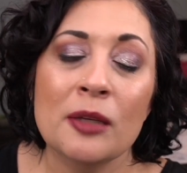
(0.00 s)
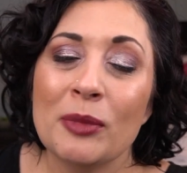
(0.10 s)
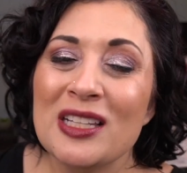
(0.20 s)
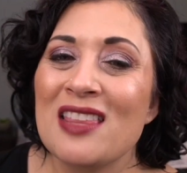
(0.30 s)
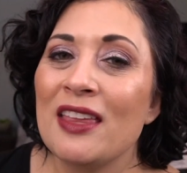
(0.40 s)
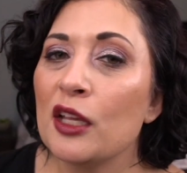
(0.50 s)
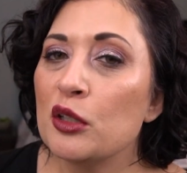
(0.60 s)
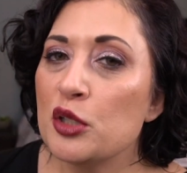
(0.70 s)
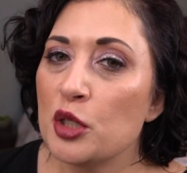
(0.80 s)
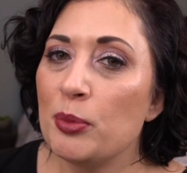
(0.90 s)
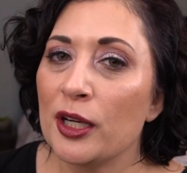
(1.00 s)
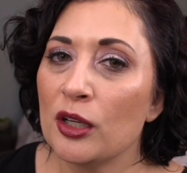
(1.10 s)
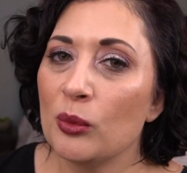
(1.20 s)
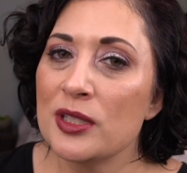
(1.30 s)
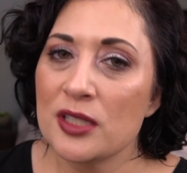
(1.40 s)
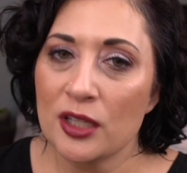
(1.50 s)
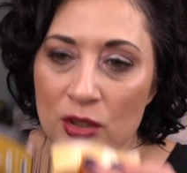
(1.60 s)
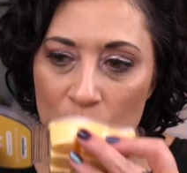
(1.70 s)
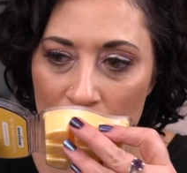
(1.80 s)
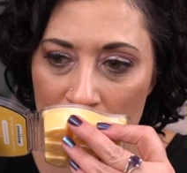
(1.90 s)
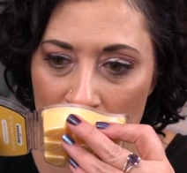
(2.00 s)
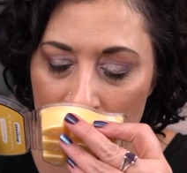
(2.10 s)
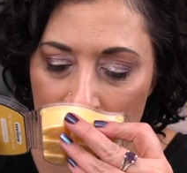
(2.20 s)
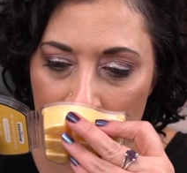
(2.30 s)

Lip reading: because I think it'll do better once it cures,